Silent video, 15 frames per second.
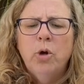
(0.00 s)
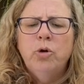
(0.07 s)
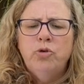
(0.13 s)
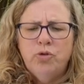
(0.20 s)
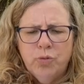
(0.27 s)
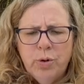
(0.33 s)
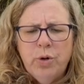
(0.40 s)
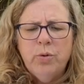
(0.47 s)

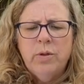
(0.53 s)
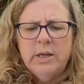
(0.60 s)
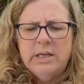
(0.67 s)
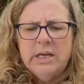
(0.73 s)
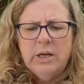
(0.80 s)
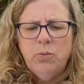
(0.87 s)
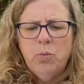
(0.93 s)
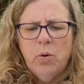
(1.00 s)
"True," the
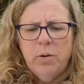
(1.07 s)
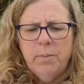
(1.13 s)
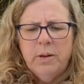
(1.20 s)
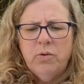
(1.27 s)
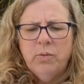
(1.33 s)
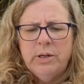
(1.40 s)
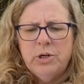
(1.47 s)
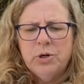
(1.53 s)
Tin
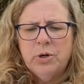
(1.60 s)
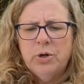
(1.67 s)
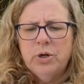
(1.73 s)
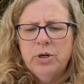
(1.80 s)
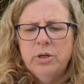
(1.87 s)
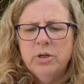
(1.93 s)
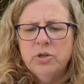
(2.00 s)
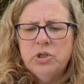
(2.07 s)
Woodman
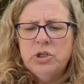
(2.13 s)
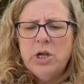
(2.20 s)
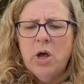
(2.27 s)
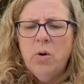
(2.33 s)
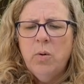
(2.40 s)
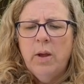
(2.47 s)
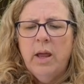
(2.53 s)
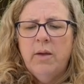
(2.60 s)
returned.
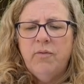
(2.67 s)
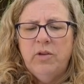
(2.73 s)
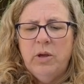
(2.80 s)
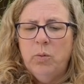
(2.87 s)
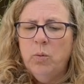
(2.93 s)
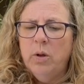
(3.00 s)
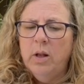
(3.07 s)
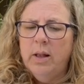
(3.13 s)
"So, if
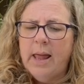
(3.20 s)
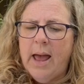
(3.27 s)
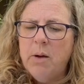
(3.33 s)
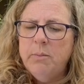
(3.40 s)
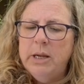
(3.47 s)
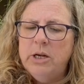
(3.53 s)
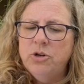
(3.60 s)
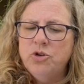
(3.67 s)
you will
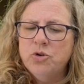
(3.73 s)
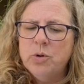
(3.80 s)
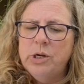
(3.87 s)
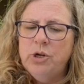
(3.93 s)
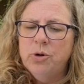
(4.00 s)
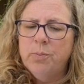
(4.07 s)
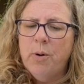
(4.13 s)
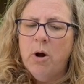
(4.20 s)
allow me to
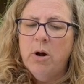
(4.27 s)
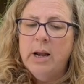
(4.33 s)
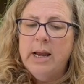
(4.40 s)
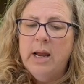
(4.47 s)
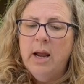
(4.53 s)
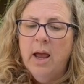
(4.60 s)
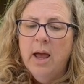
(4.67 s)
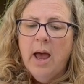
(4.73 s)
join your
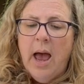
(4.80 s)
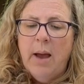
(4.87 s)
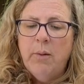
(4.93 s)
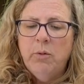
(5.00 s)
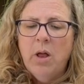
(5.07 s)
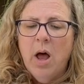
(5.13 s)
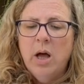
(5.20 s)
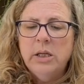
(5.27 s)
party, I
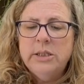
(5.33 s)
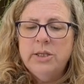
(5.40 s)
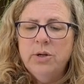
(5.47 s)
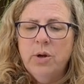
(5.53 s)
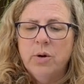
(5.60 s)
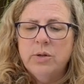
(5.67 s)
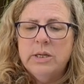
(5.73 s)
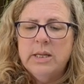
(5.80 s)
will also
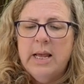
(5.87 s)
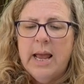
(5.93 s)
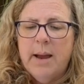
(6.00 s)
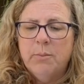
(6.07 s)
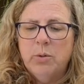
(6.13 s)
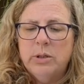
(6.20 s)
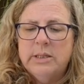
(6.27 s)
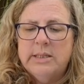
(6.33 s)
go to the
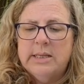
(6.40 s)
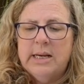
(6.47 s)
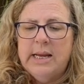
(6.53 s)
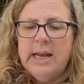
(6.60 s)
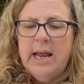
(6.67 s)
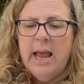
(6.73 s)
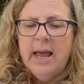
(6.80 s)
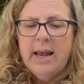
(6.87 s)
Emerald
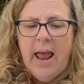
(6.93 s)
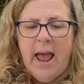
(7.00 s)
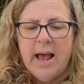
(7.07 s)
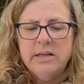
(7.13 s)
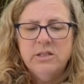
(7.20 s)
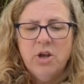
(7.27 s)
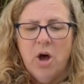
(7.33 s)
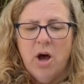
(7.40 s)
City and
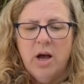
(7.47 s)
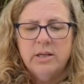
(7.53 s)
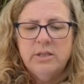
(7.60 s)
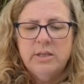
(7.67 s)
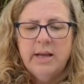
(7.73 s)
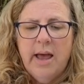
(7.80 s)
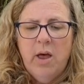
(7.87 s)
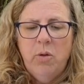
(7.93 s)
ask Oz
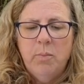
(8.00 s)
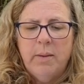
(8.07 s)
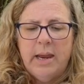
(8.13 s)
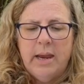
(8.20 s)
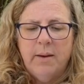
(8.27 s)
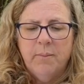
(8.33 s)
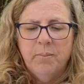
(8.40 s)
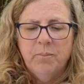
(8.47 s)
to help me."